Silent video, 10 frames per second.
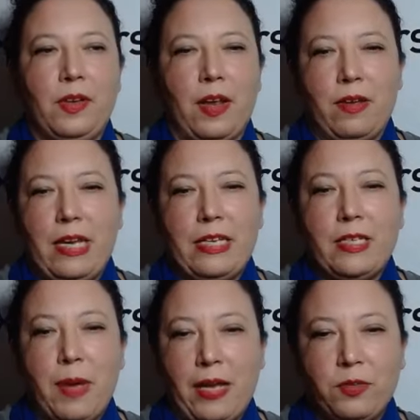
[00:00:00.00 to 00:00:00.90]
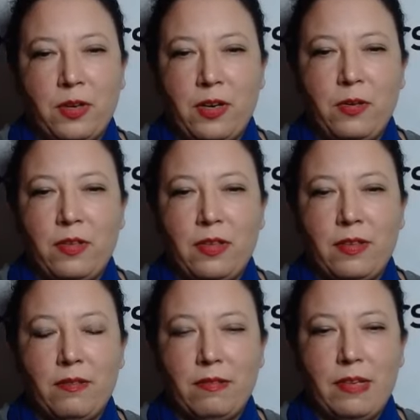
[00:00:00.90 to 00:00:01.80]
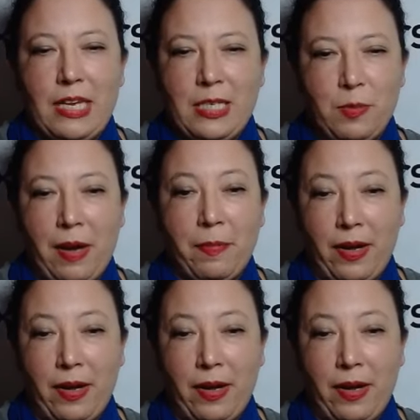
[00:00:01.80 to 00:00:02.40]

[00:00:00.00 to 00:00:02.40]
know, it's about truth, it's about